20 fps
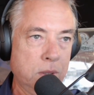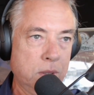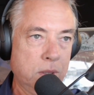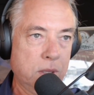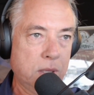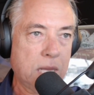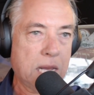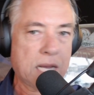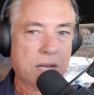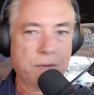
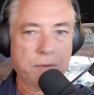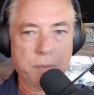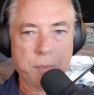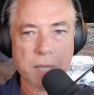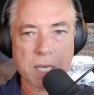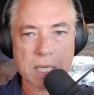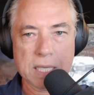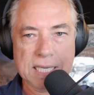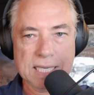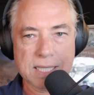lack of
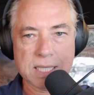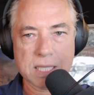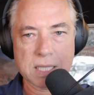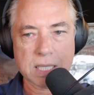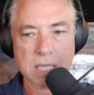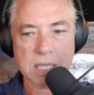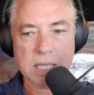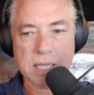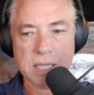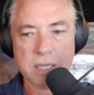abilities as
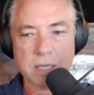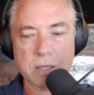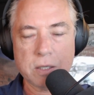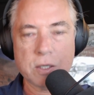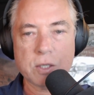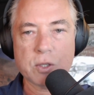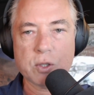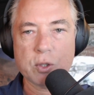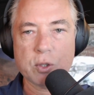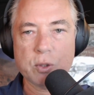a leader,
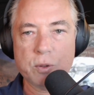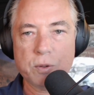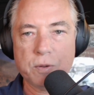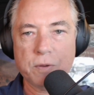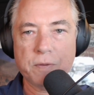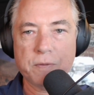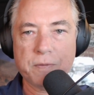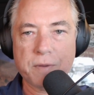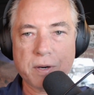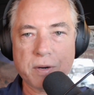two,
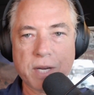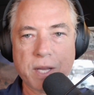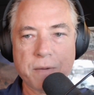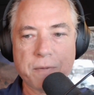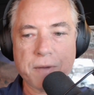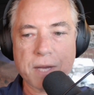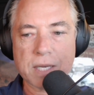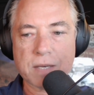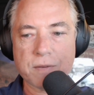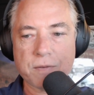very
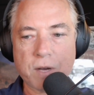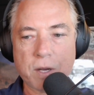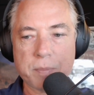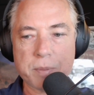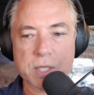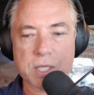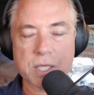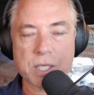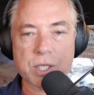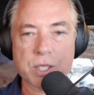effective
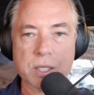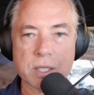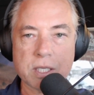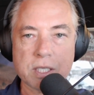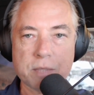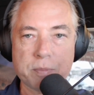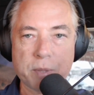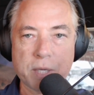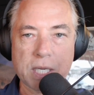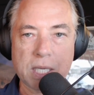opposition
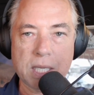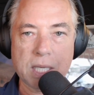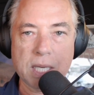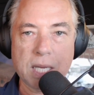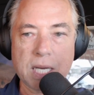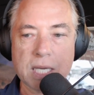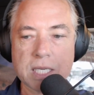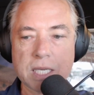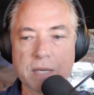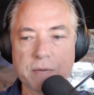springing
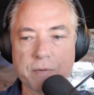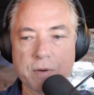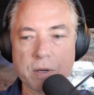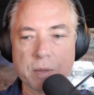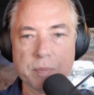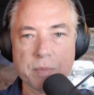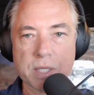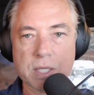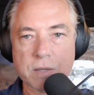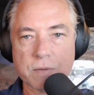largely
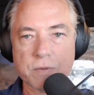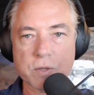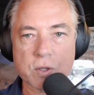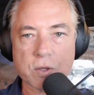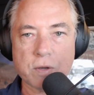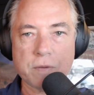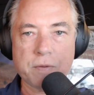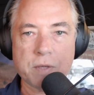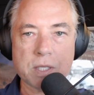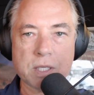from the civil
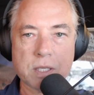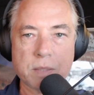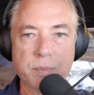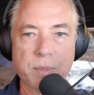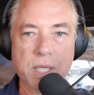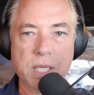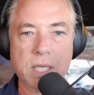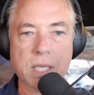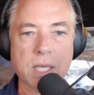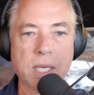service, the
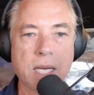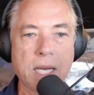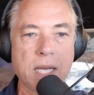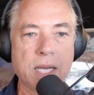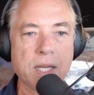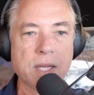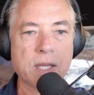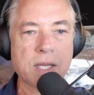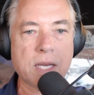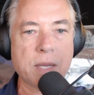media,
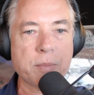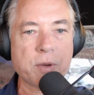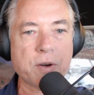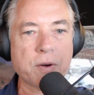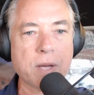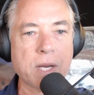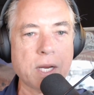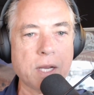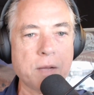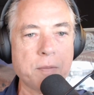and the
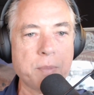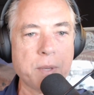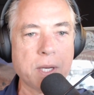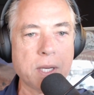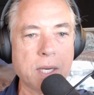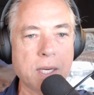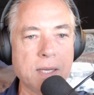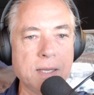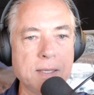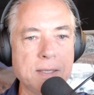Democratic Party.